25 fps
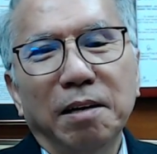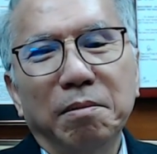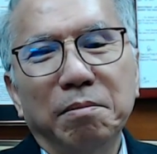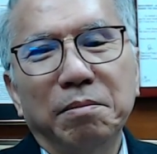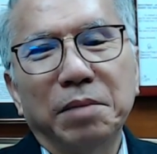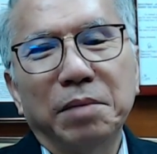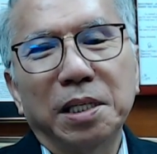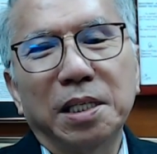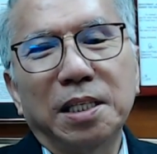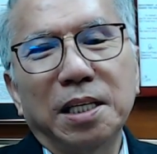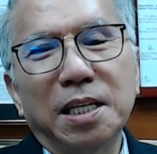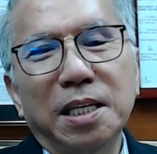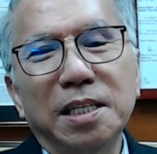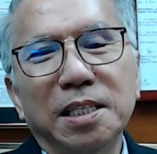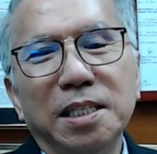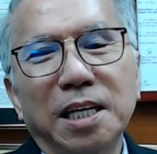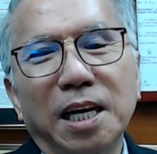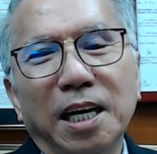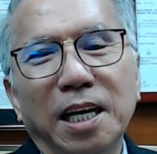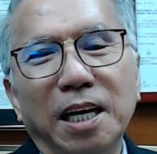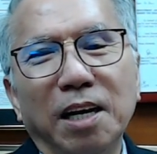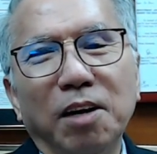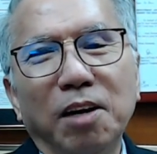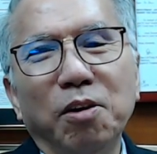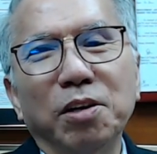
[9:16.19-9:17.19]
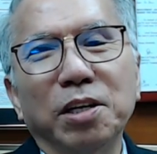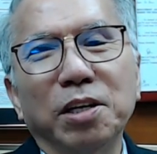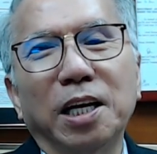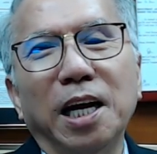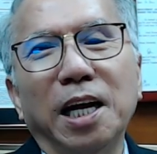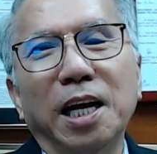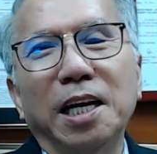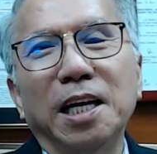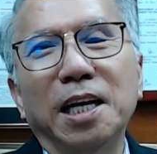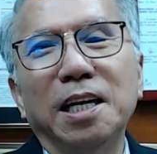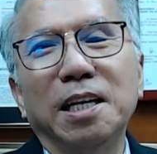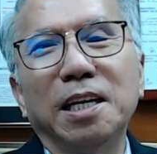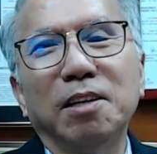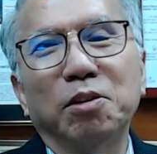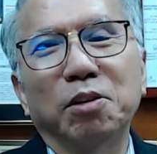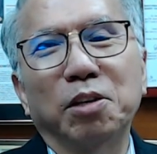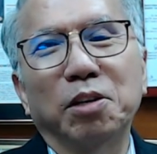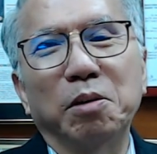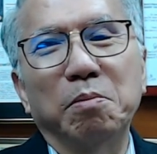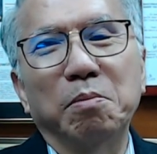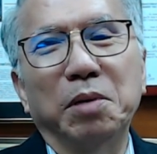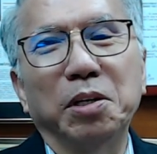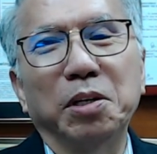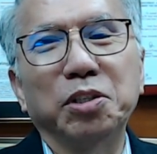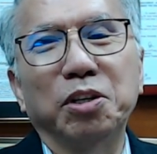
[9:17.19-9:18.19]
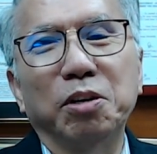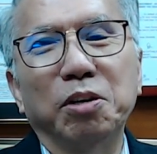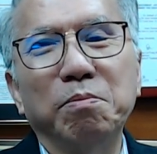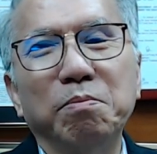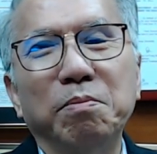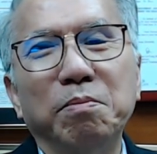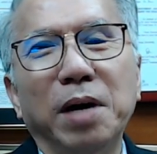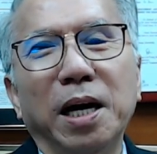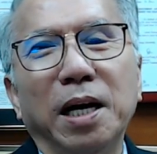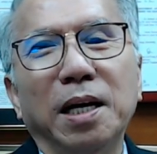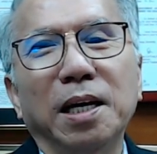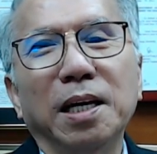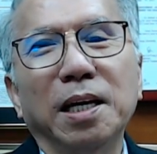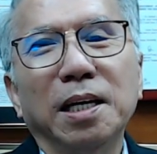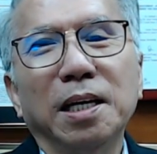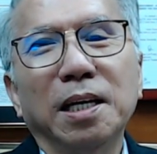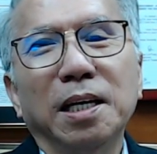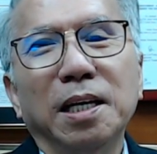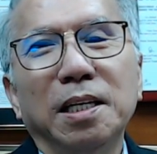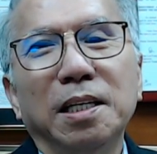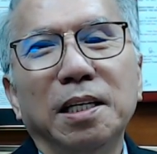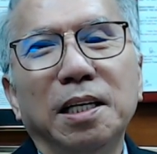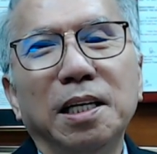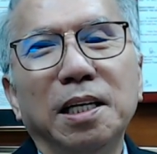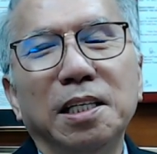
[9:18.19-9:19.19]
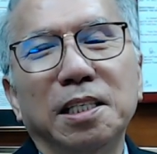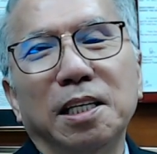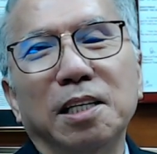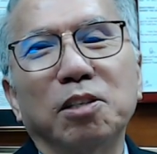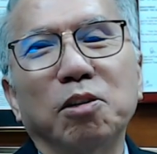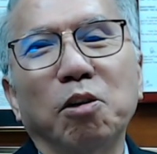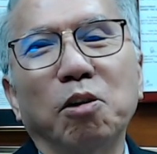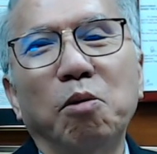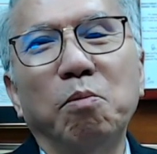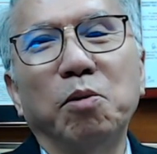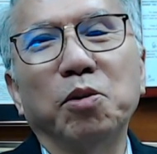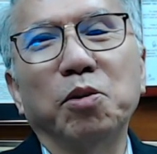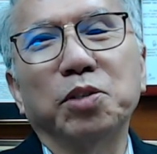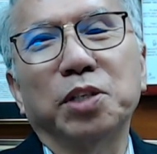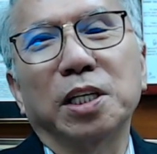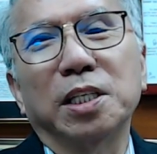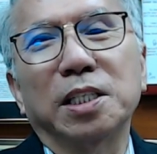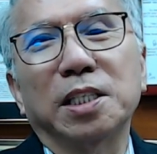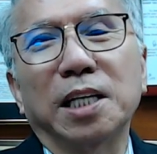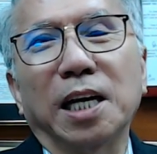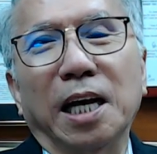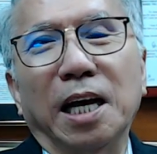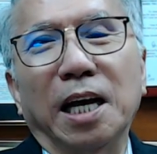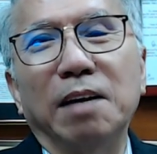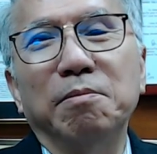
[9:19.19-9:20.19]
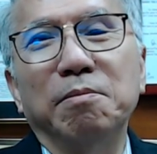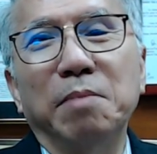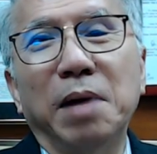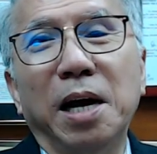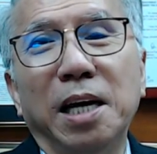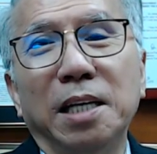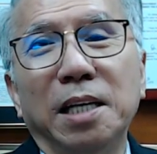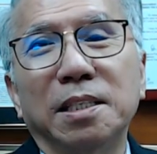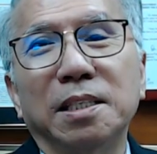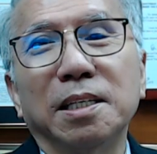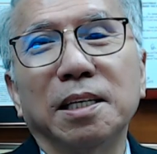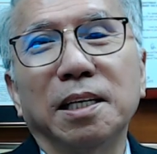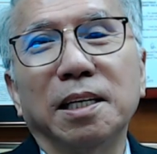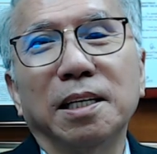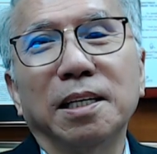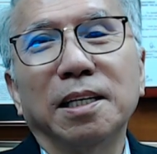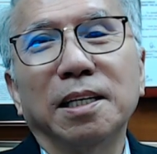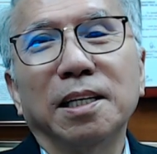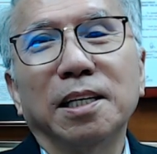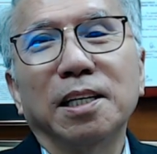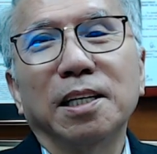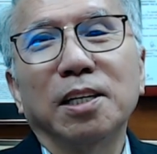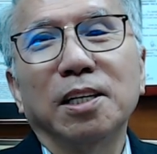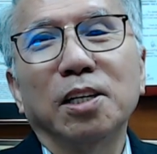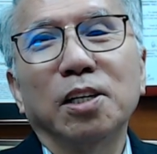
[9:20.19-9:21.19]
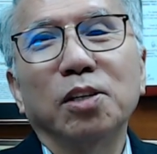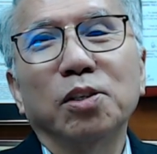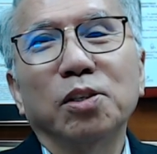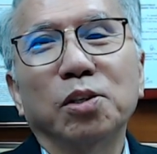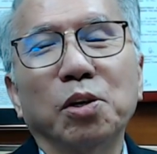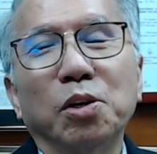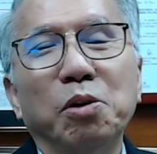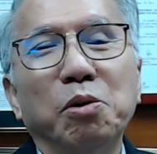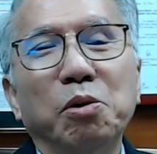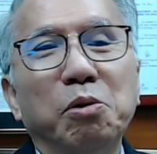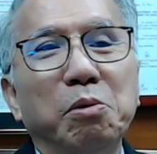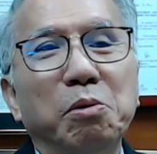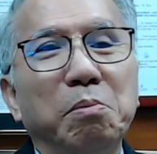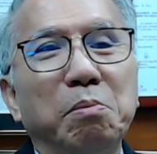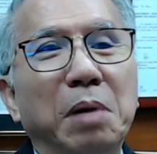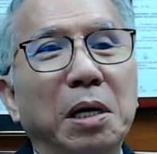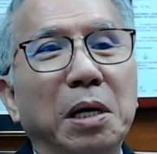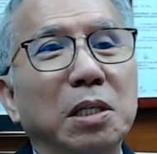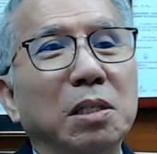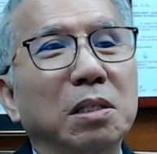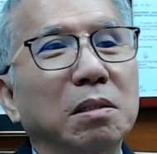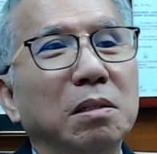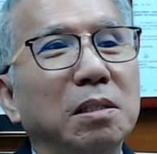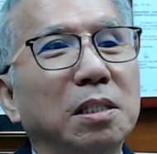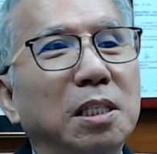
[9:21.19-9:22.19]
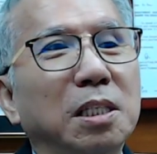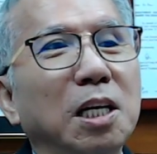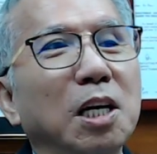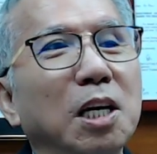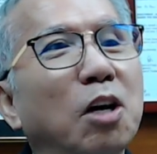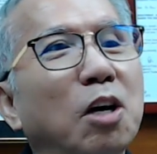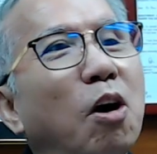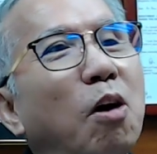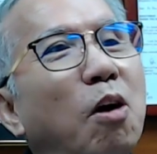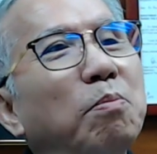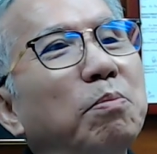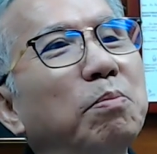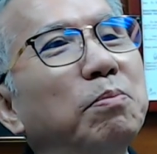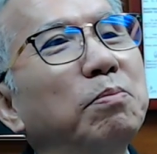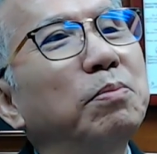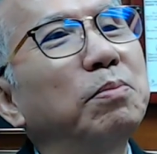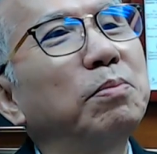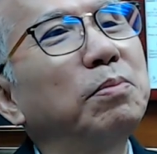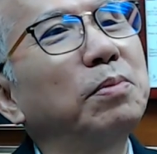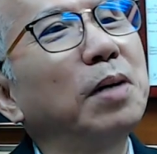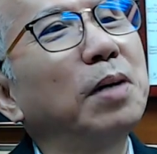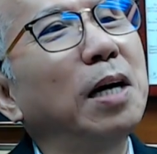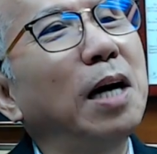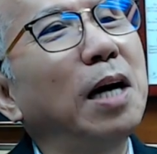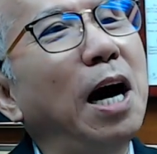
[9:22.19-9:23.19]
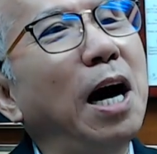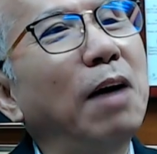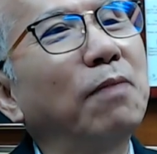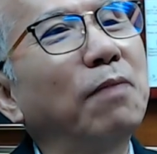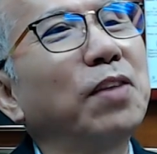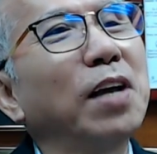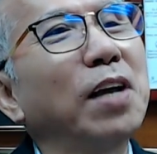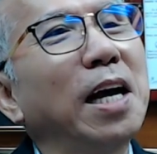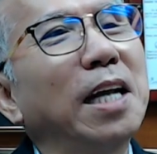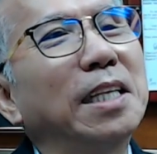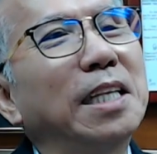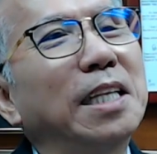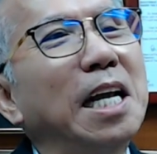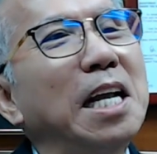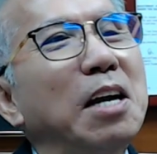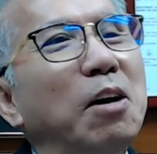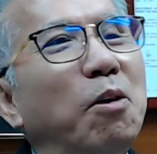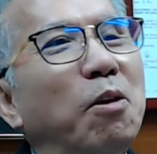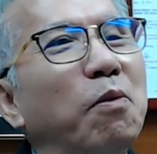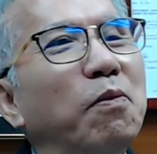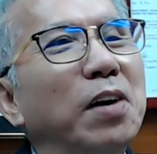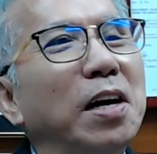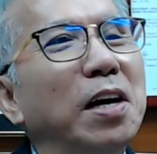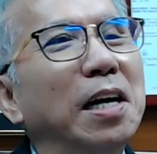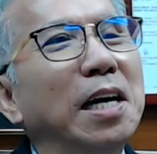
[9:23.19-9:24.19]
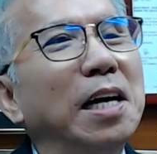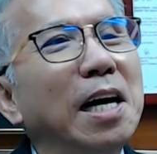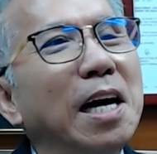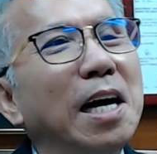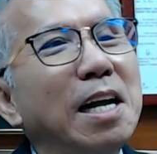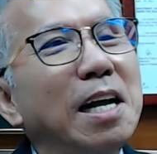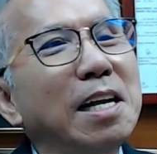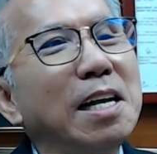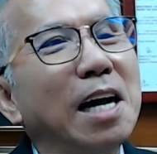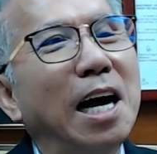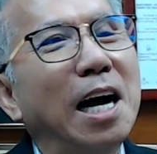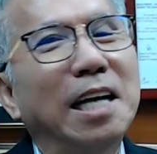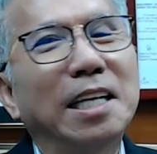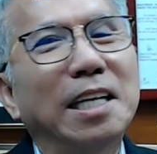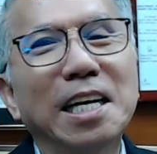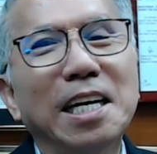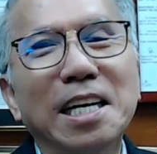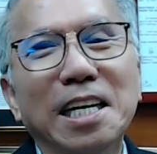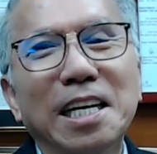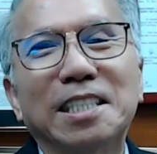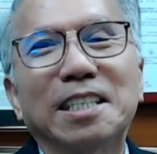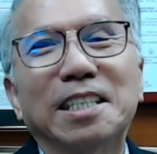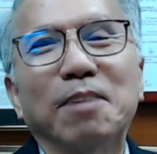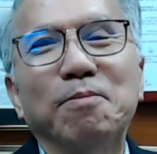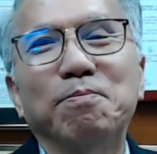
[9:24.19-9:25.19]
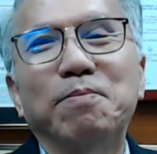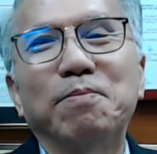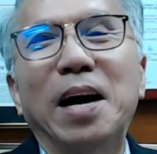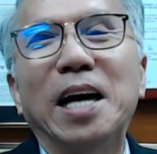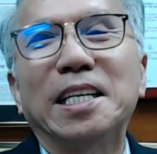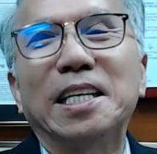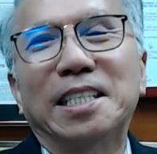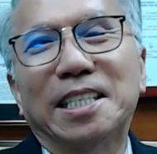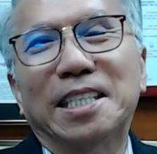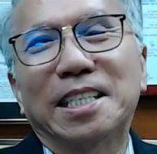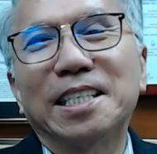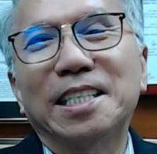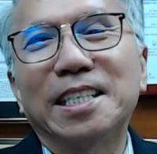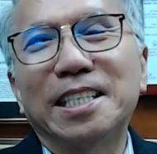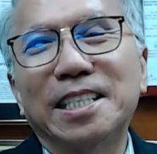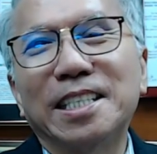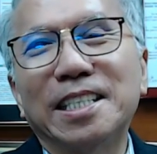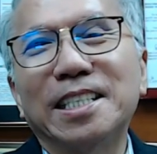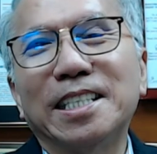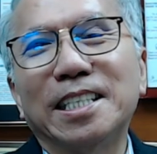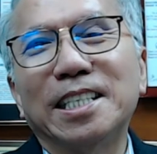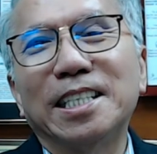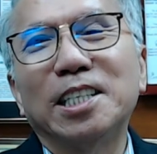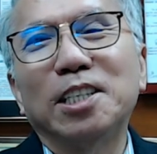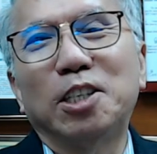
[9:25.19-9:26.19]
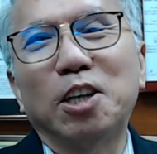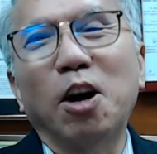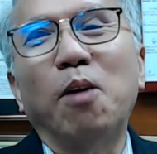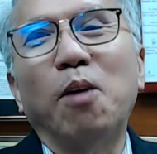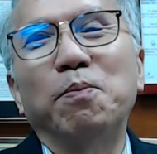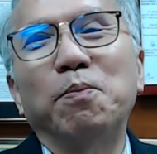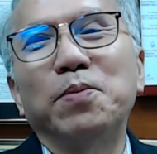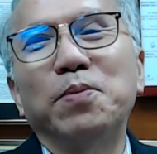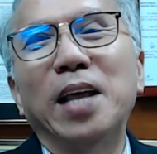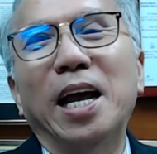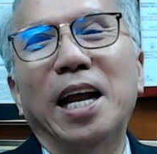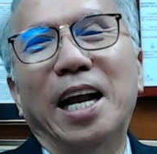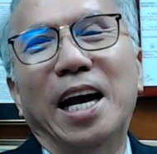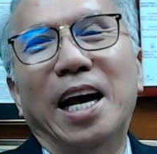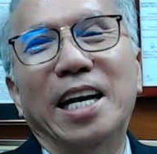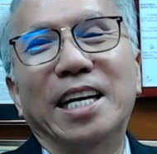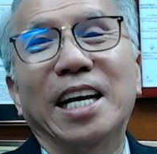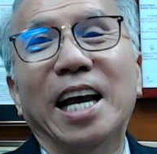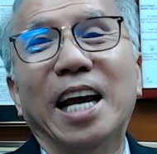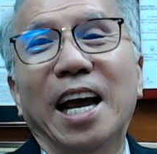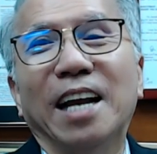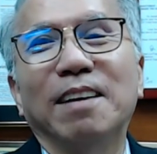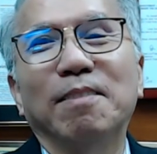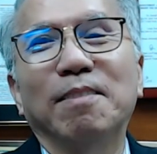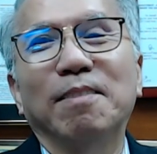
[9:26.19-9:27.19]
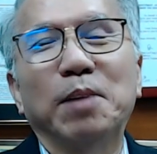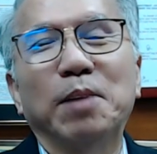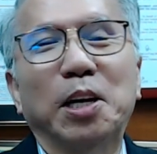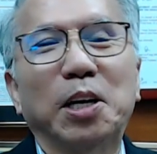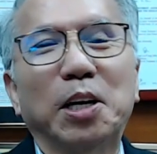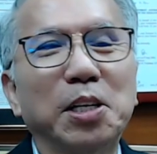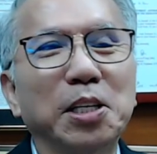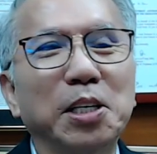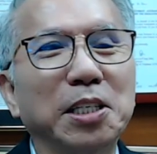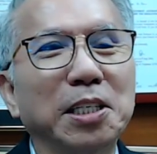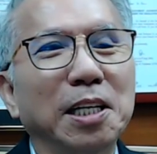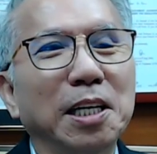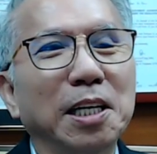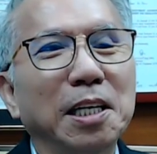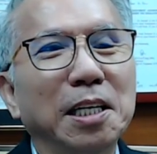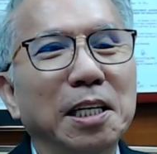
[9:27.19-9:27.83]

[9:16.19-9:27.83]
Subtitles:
But since I cannot get into the merchant bank, this is almost the second best. So, but C Corp, after I think over, I think it's the best job that I get, because